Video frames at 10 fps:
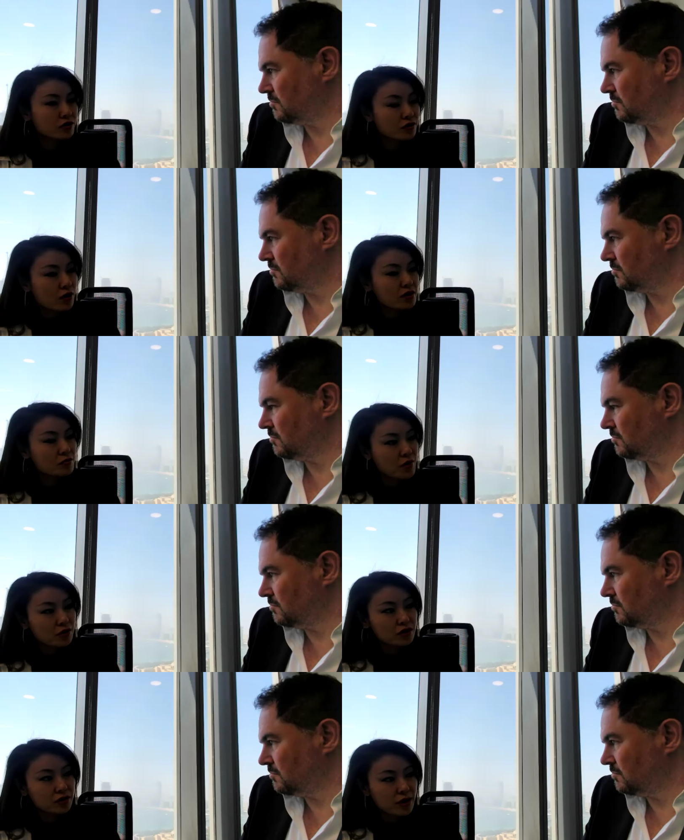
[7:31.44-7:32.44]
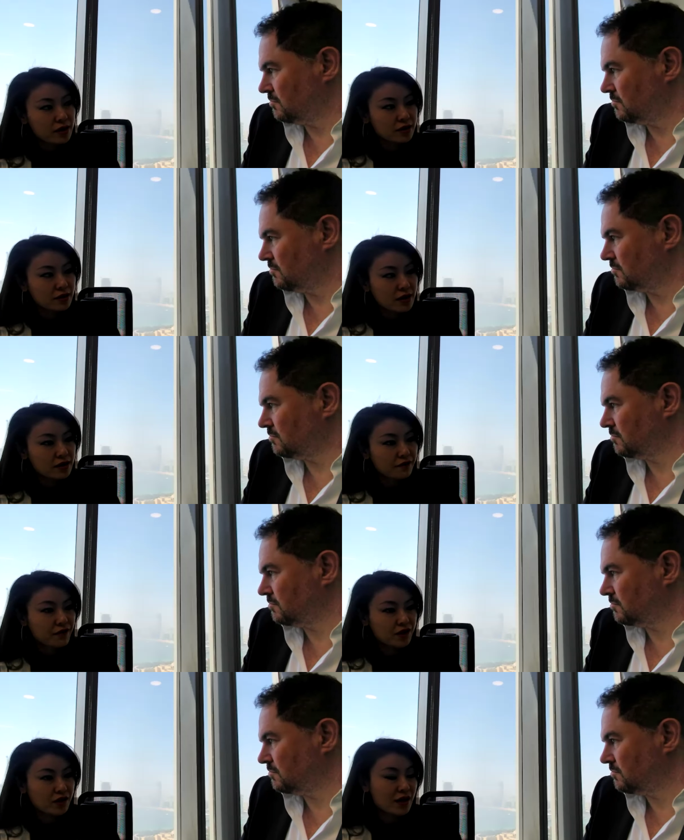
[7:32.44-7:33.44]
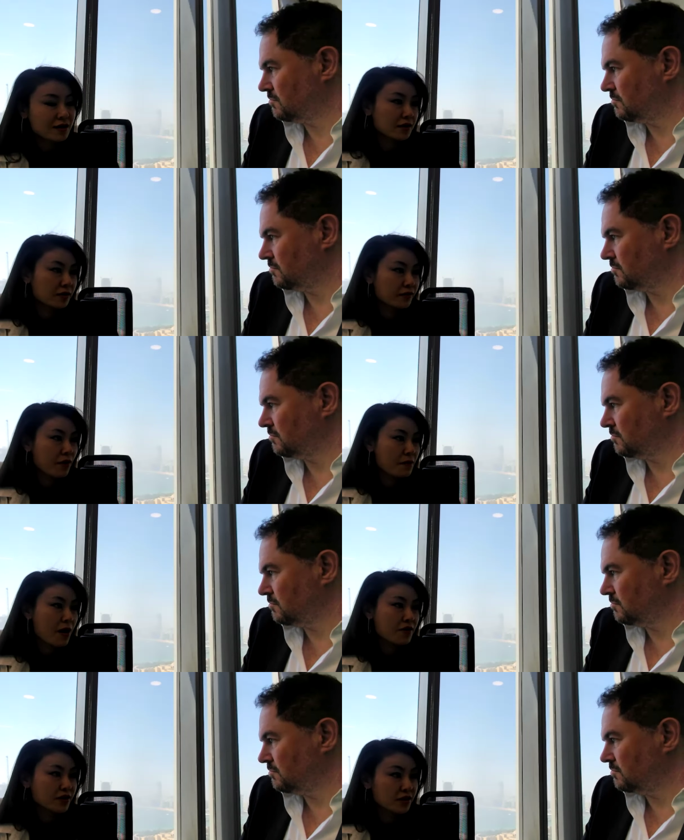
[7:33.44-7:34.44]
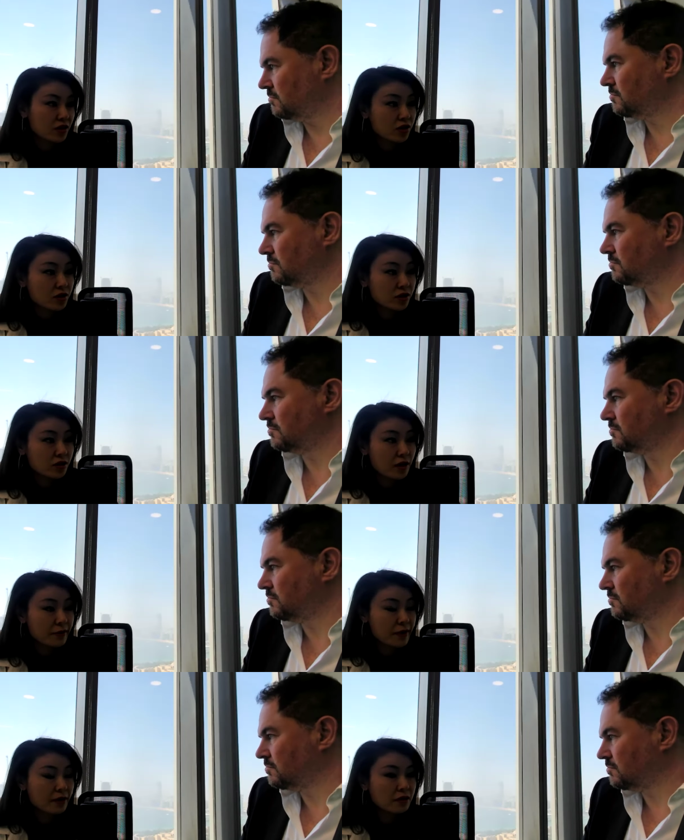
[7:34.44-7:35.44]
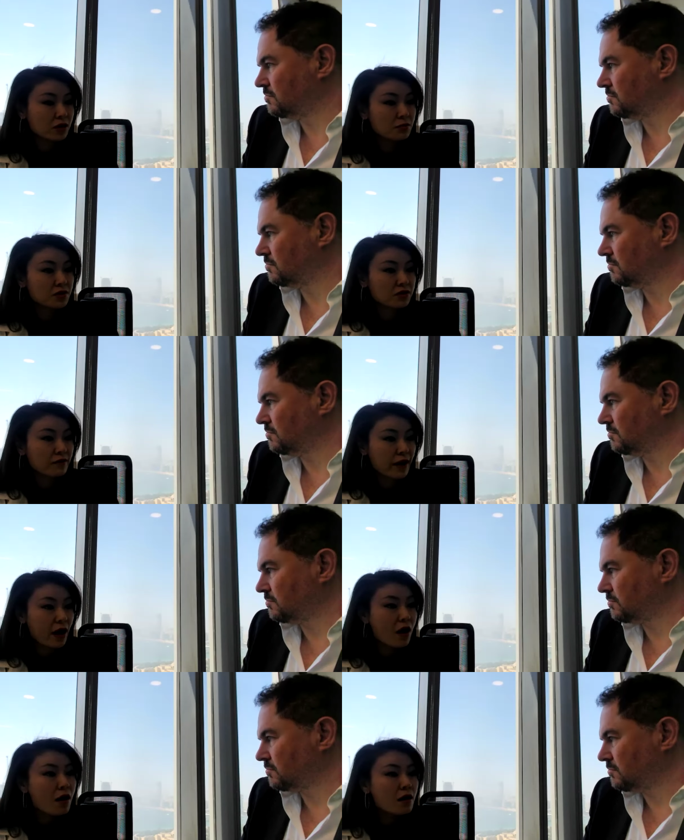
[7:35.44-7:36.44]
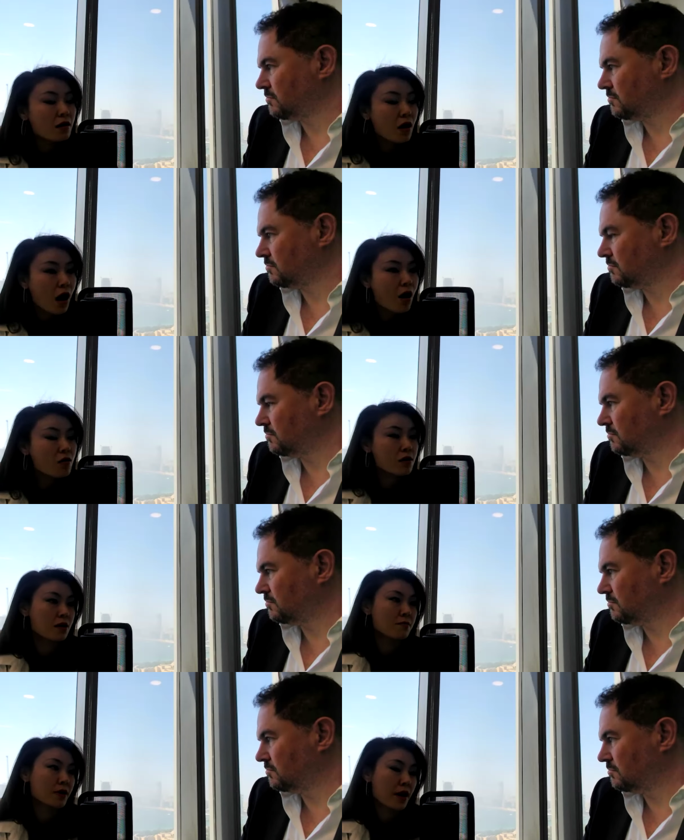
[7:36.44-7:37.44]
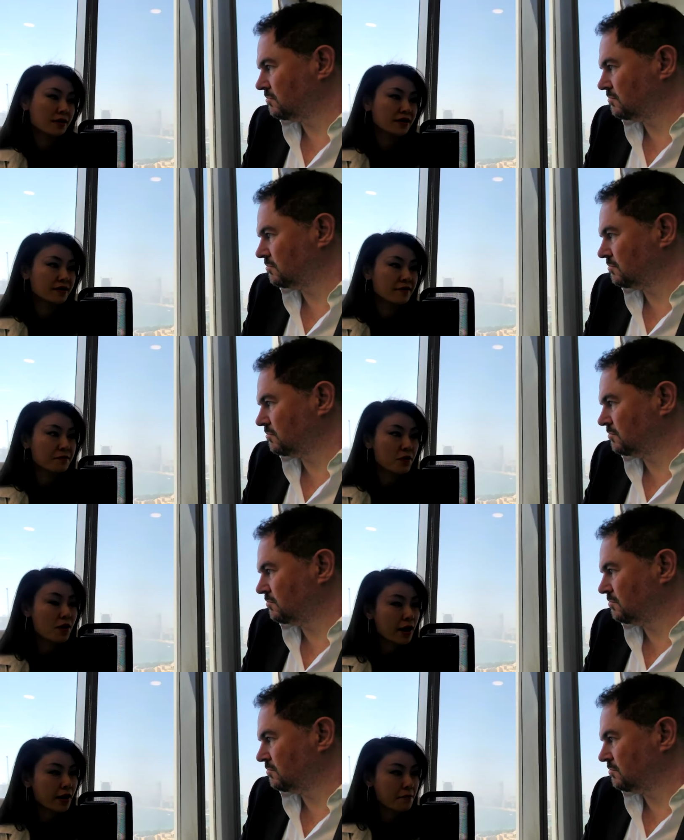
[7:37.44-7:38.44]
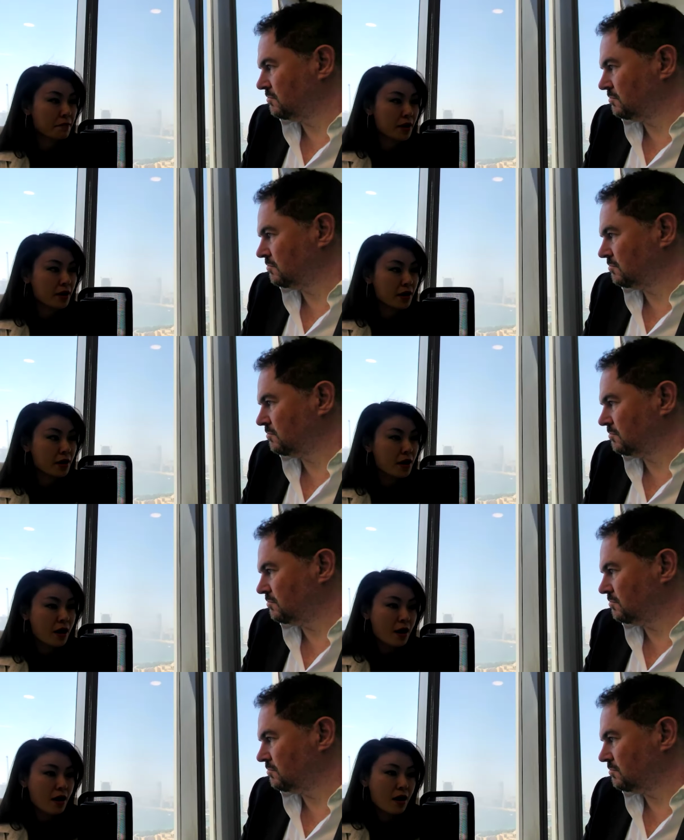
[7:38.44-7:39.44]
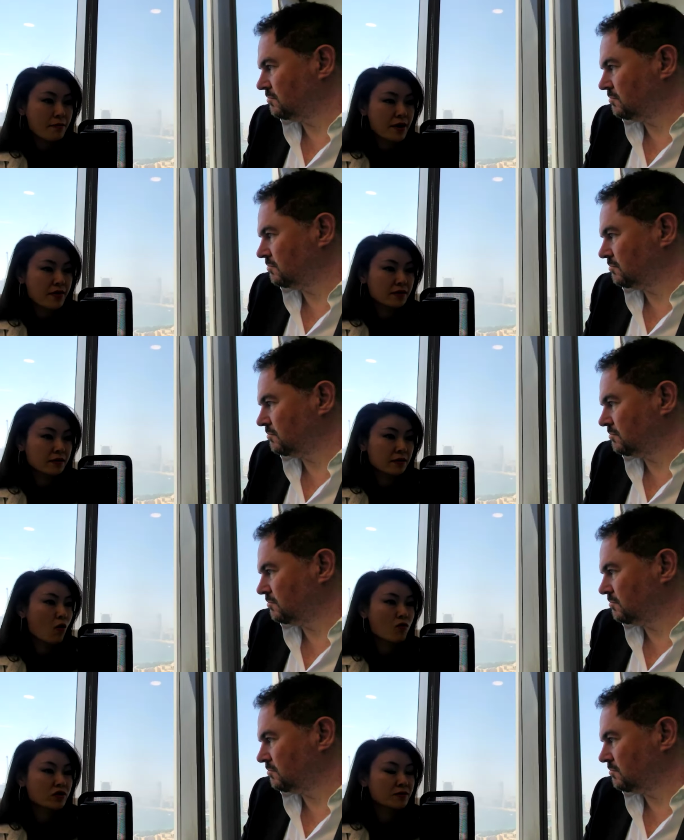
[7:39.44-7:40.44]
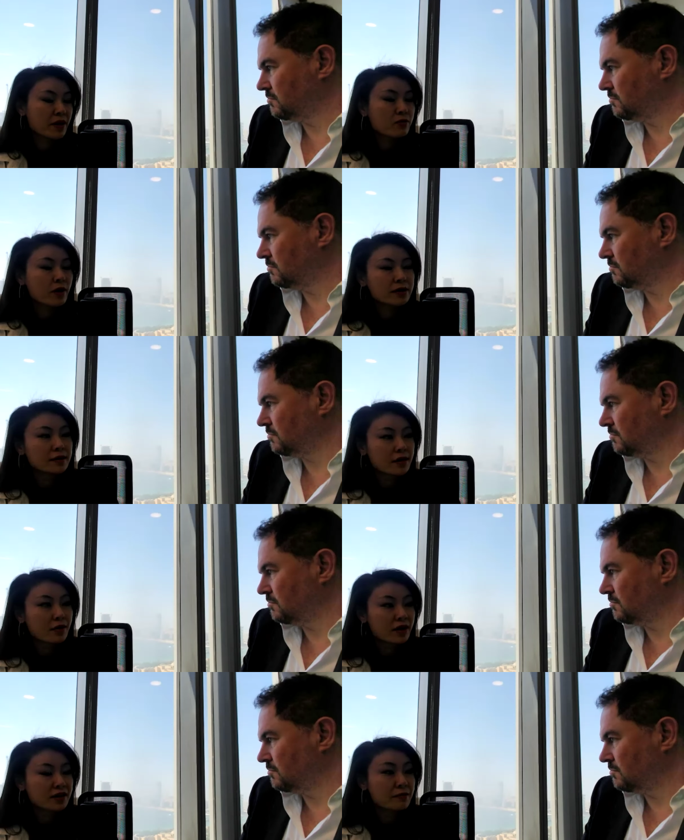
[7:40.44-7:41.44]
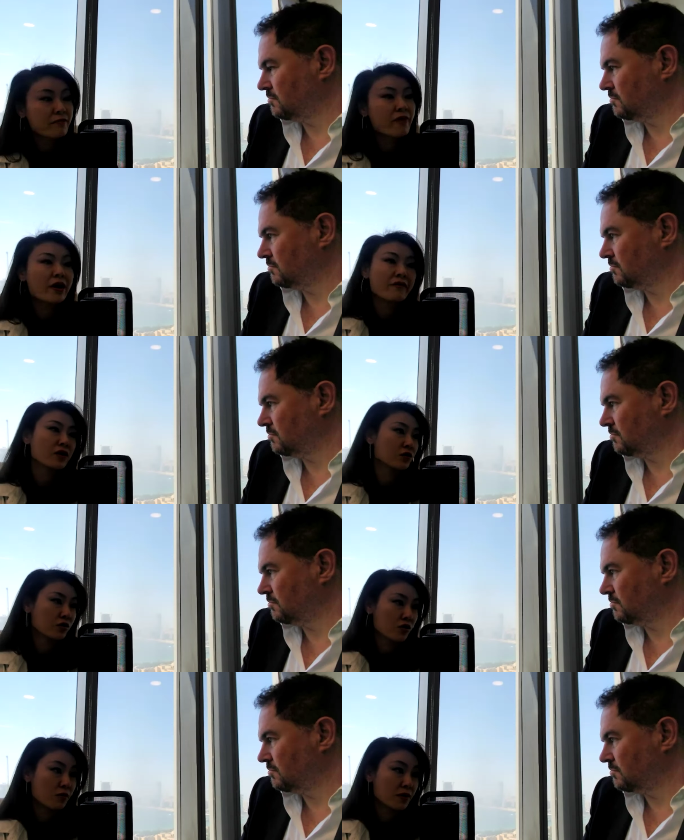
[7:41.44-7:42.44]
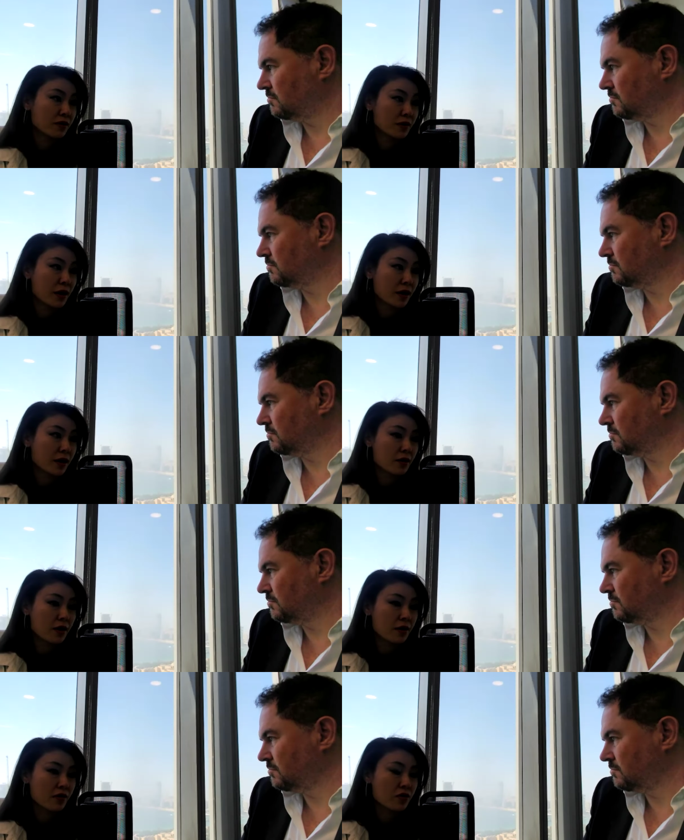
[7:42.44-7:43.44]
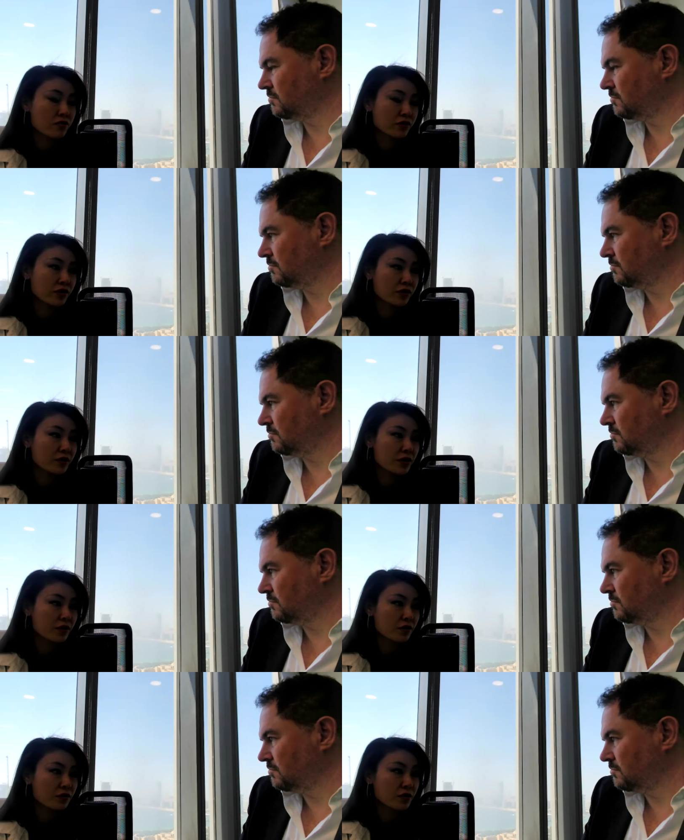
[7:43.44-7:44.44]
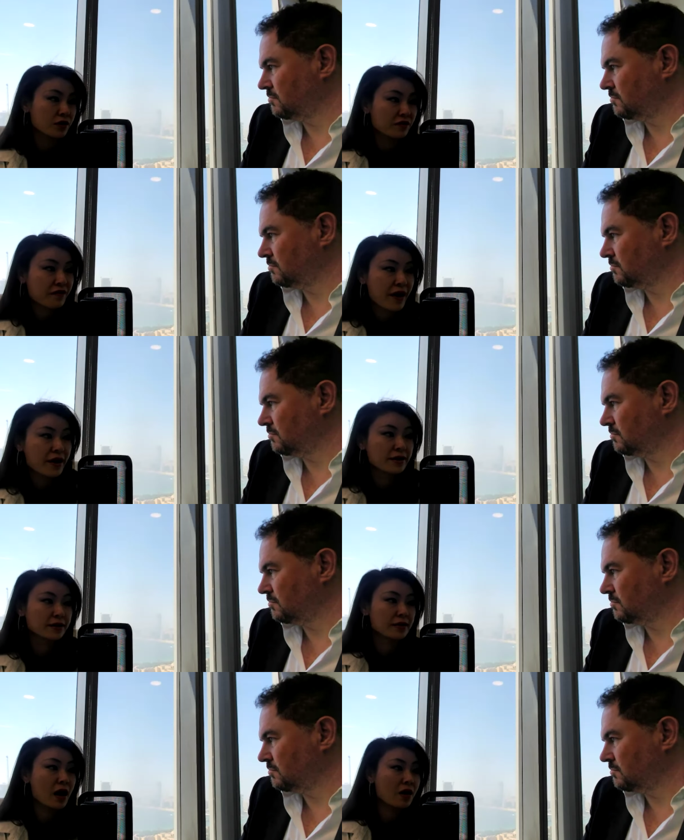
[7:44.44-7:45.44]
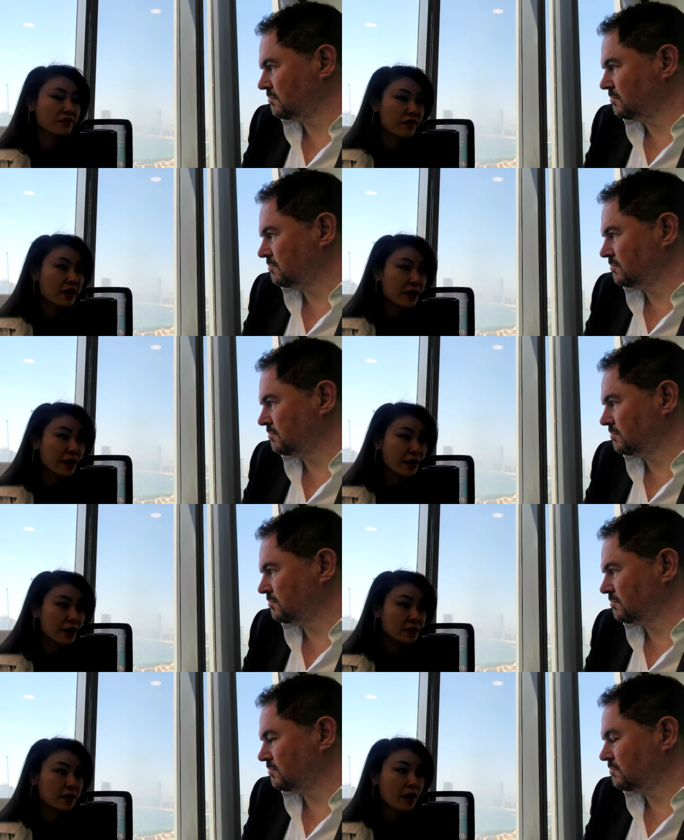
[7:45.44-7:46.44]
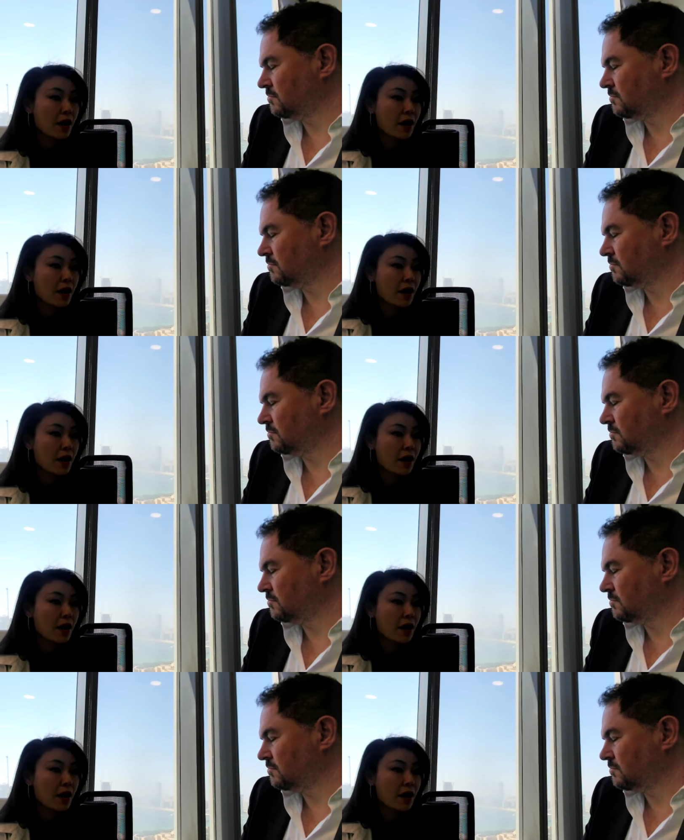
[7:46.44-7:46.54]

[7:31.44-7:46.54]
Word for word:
Speaker 1: also trying to build a strategy that differentiates us from other exchanges. Mm -hmm. I mean, in terms of like how how comprehensive the product can be, I mean, the, all the big ones, they already done a very, very good job. Like they, the user, you know, interface and how friendly it is.